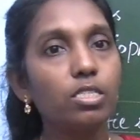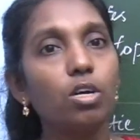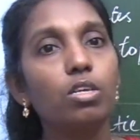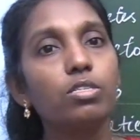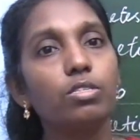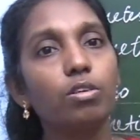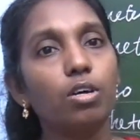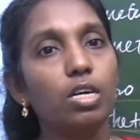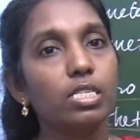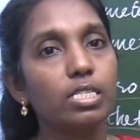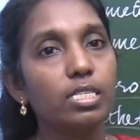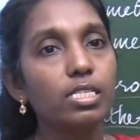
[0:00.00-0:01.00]
also
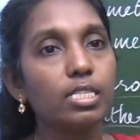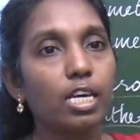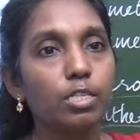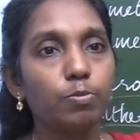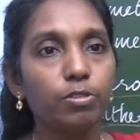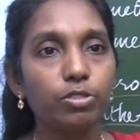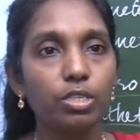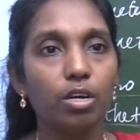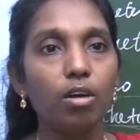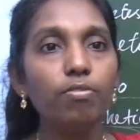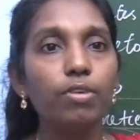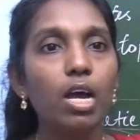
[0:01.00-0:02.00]
causes exposure
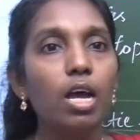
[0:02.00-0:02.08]
of